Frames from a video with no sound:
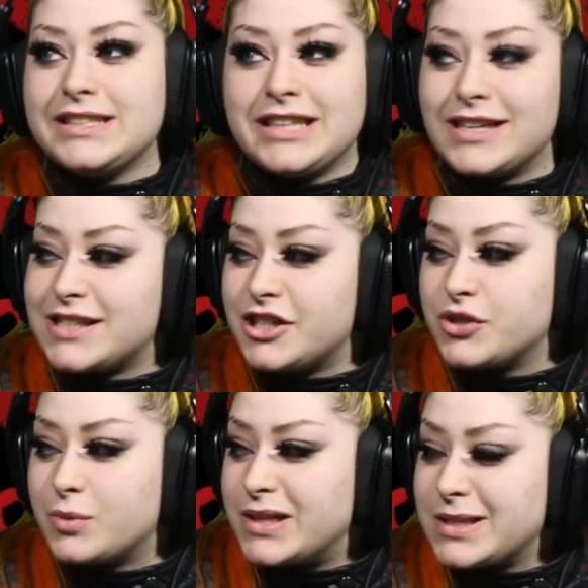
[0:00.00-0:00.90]
Guess it
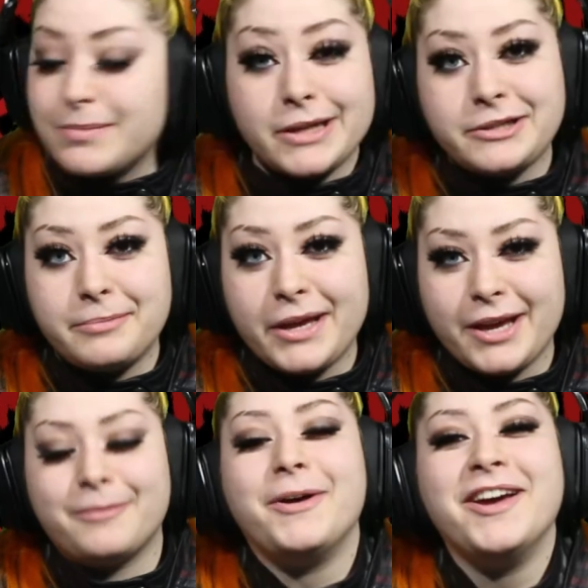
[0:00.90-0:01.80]
just wasn't meant to
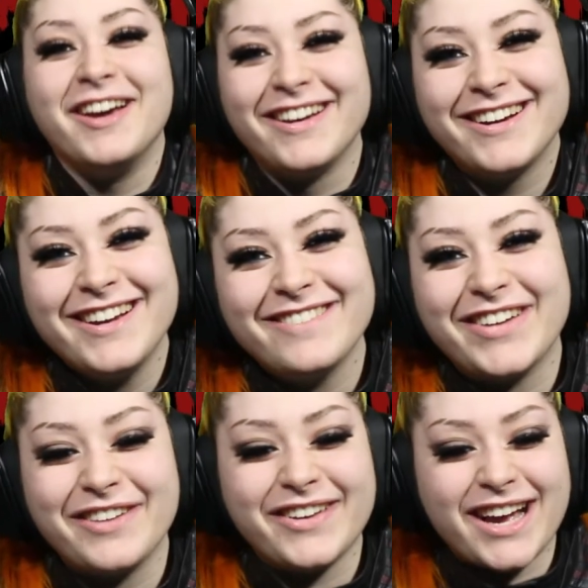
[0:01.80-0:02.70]
be.
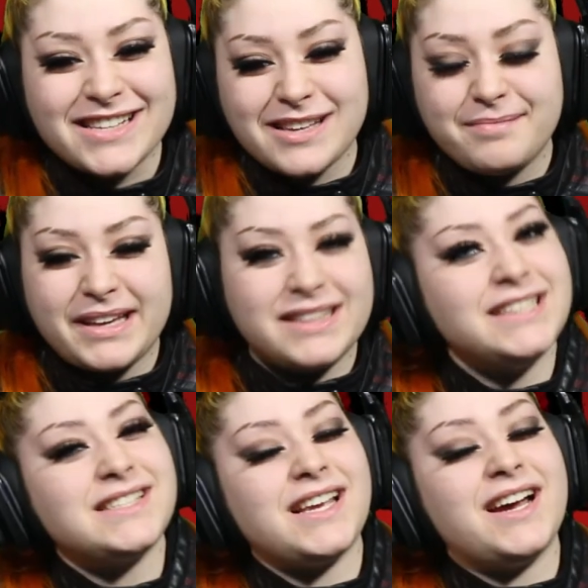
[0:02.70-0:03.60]
But if you guys can beat
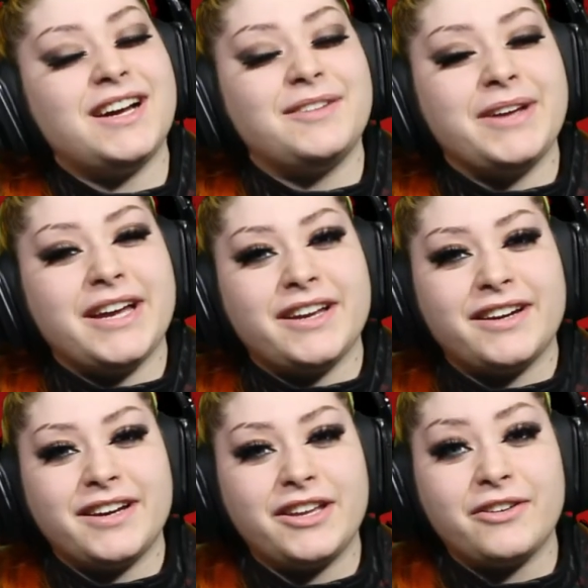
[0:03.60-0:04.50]
this and
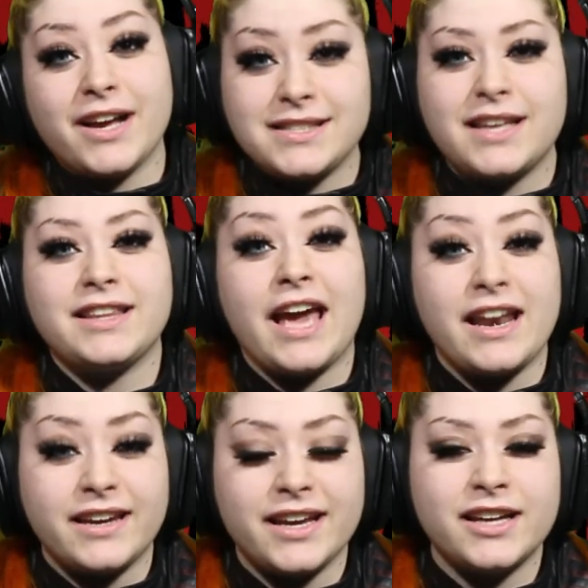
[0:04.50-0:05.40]
you guys get the
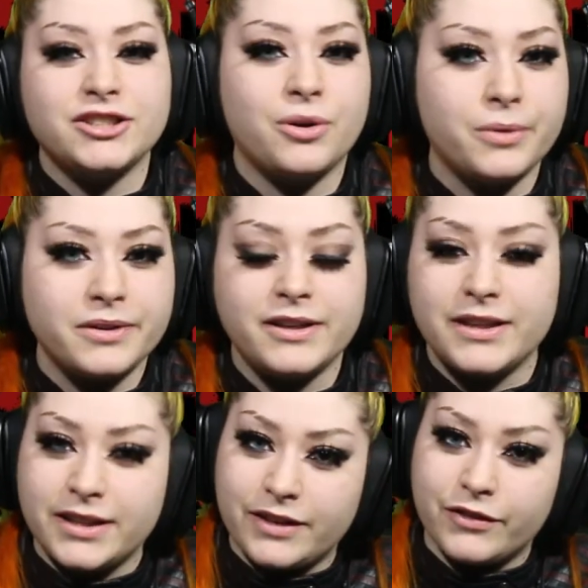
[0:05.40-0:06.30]
ending,
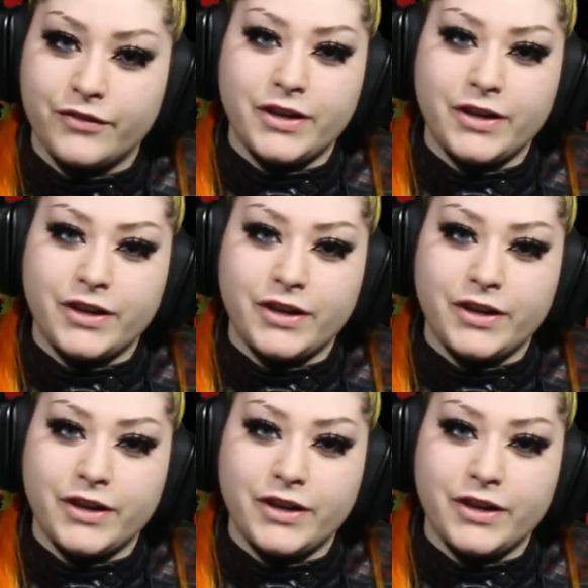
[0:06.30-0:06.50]
totally leave your